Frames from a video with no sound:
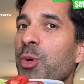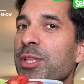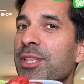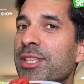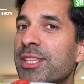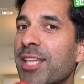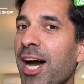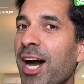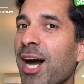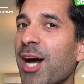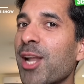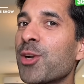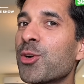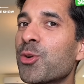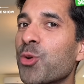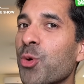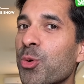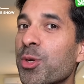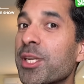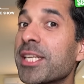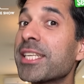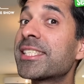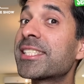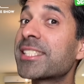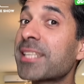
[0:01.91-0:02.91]
dal roti
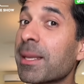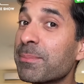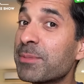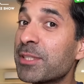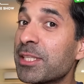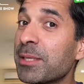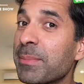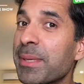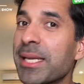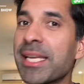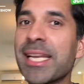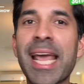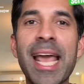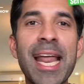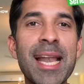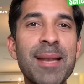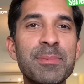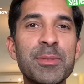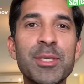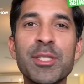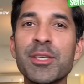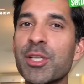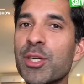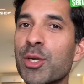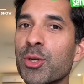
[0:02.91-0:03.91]
sabzi meal helps in
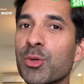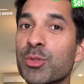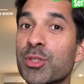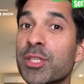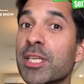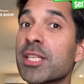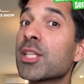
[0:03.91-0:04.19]
reducing